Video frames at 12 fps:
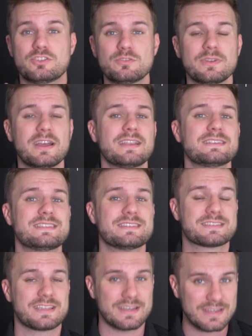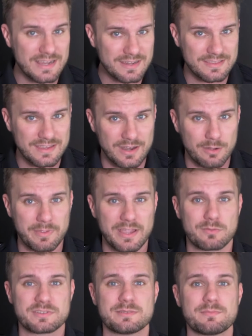Do not disconnect the
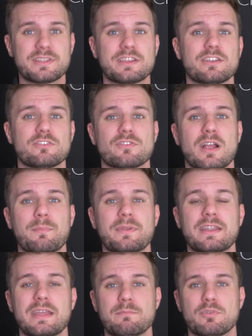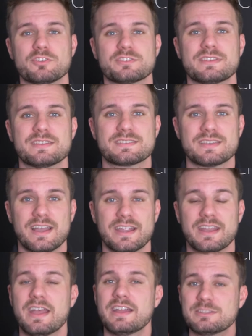airbag, we're simply gonna drop it and push it aside.